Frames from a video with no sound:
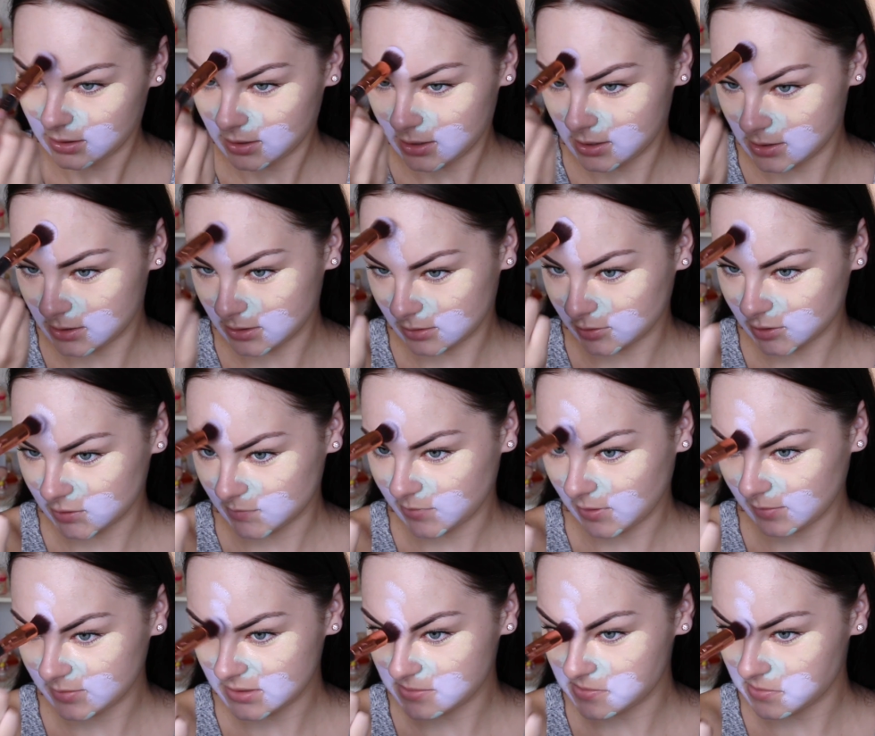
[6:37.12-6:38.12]
and I'll just
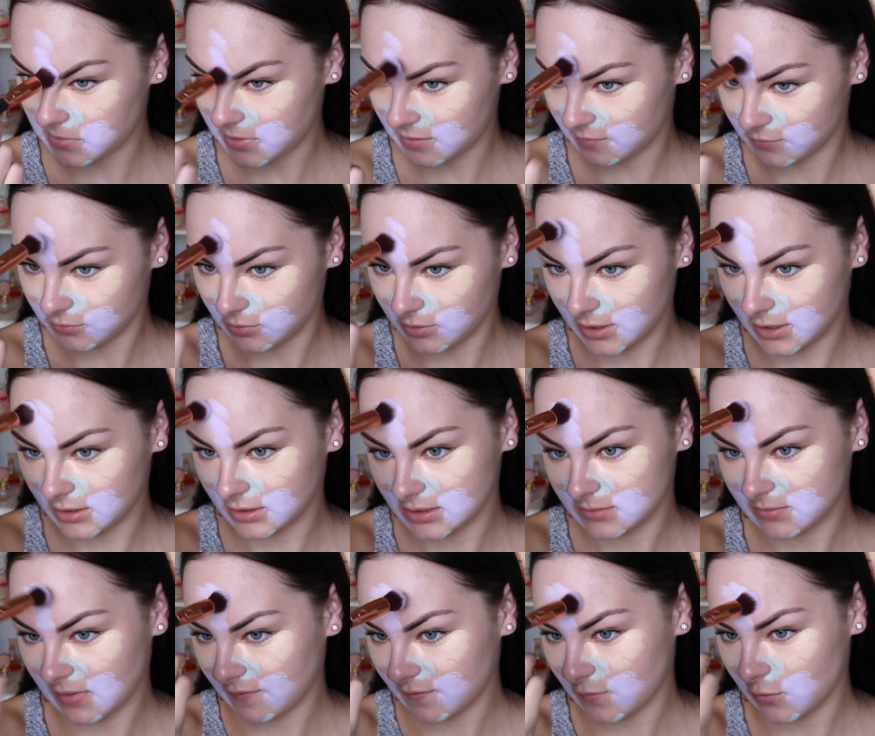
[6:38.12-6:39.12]
pop some on my forehead
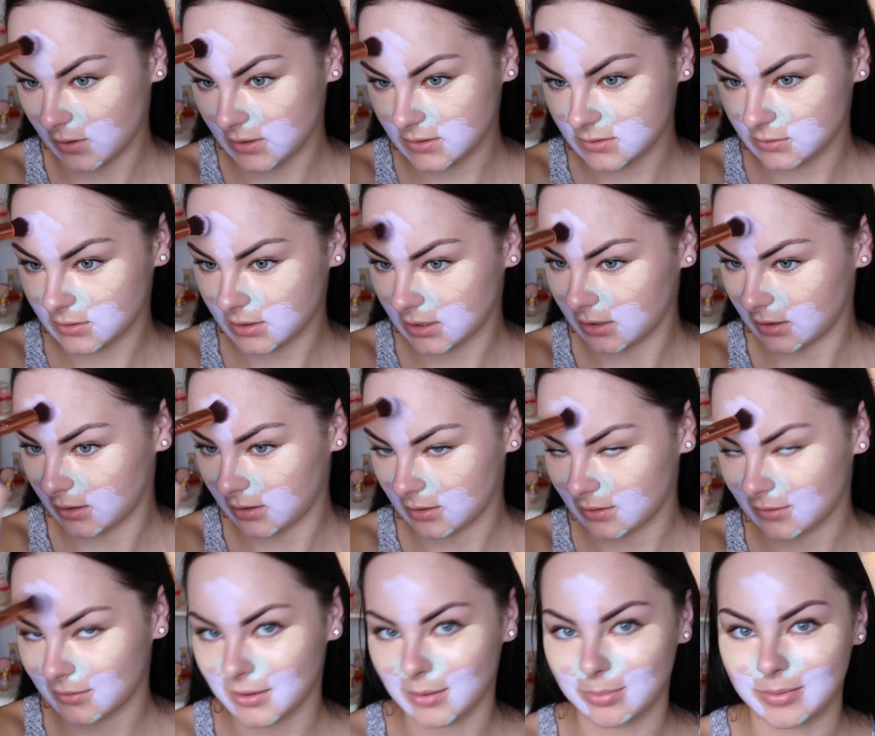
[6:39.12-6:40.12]
because my forehead's looking
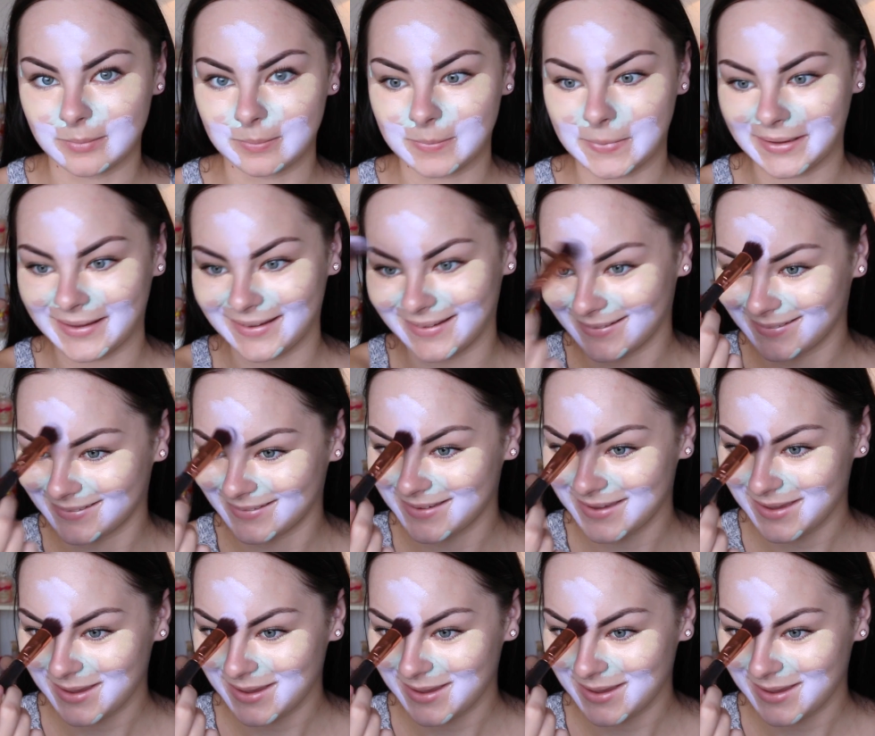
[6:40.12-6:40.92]
a bit bare.